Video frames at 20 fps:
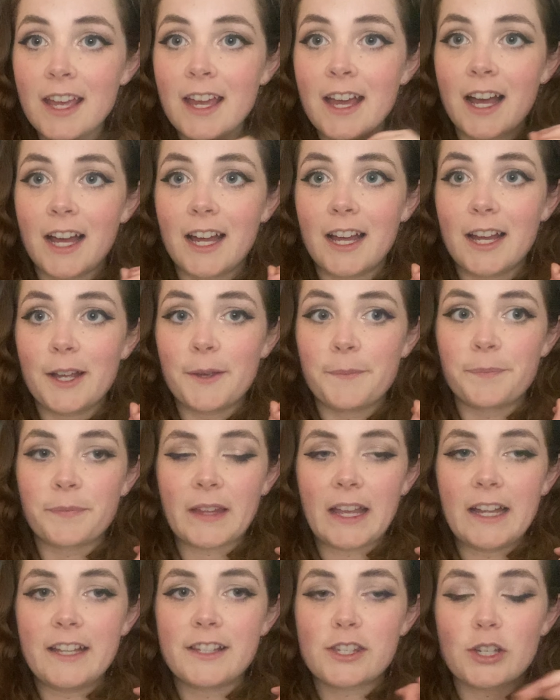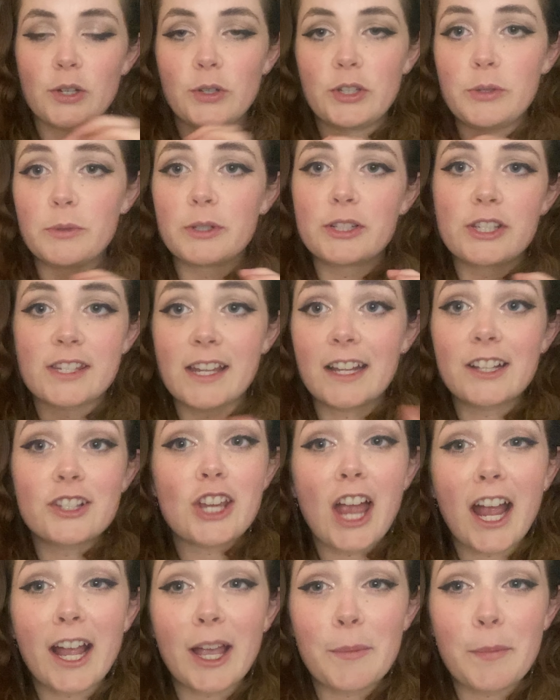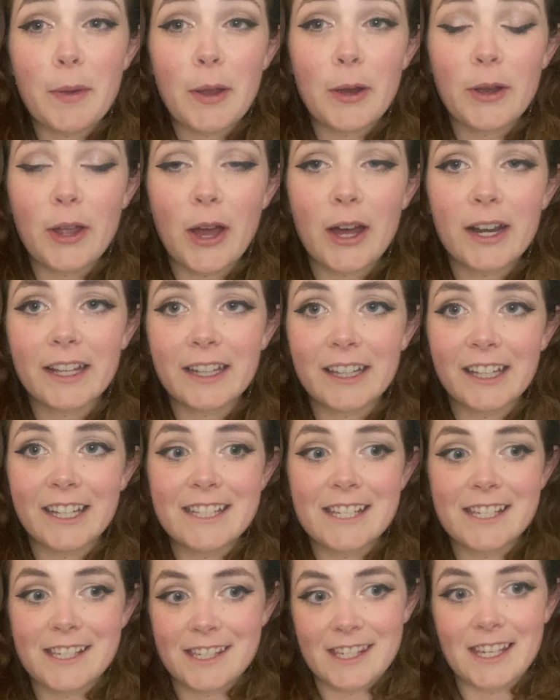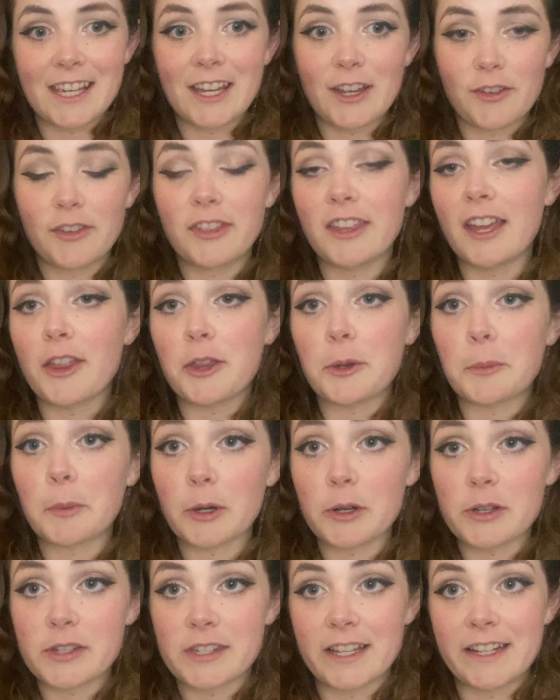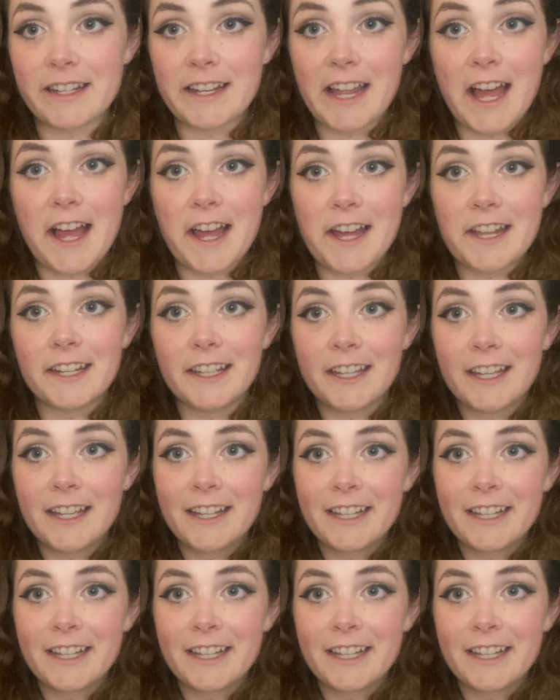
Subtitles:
And so you would just like check it periodically to see if the other person had